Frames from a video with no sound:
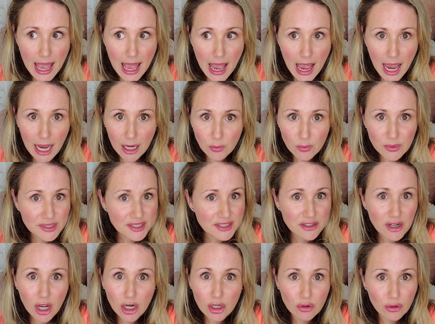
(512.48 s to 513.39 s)
I was
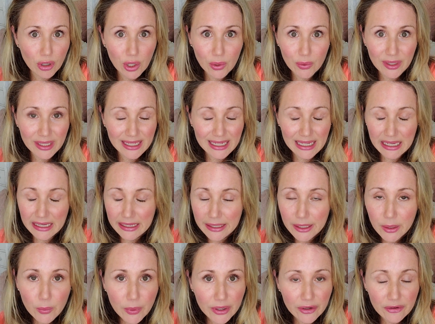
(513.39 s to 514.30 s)
not growing
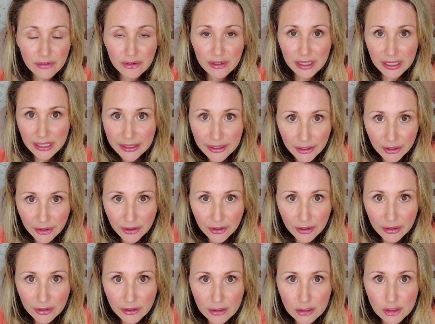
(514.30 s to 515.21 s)
anywhere
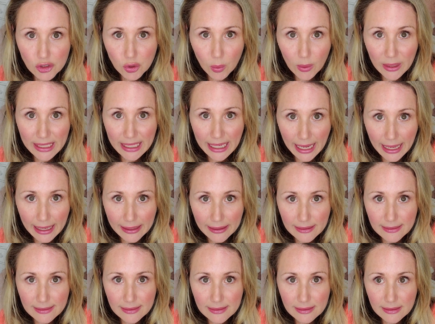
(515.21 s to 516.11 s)
near 20
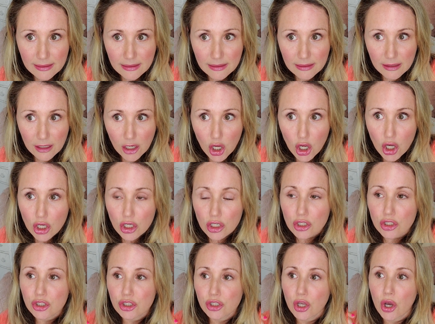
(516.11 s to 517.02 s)
eggs.
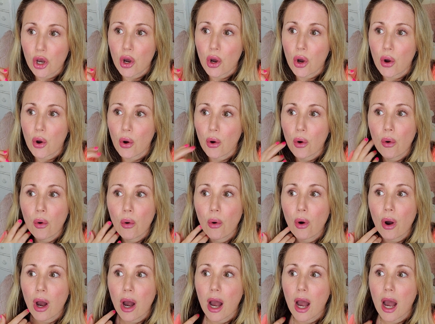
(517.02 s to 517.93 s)

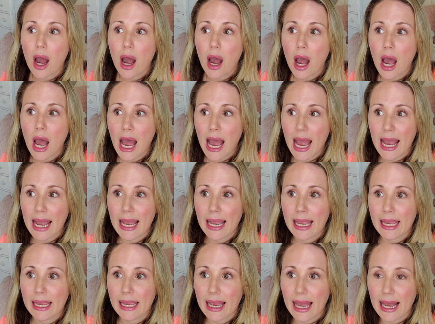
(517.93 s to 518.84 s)
So
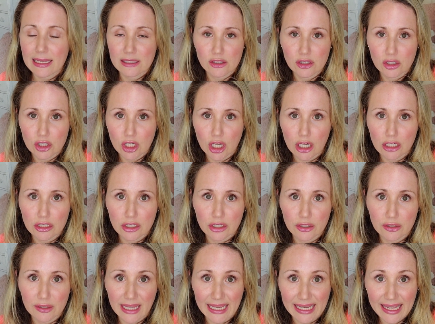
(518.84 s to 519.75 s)
I asked the
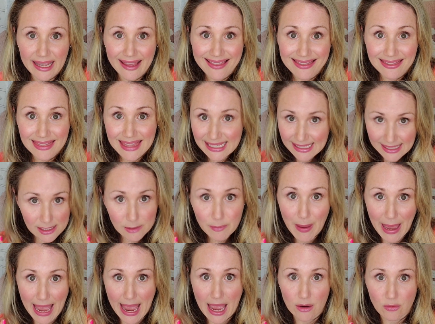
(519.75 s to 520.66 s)
doctor, like, this is
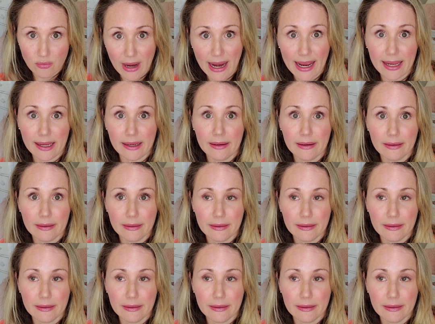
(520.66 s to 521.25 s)
bad, right?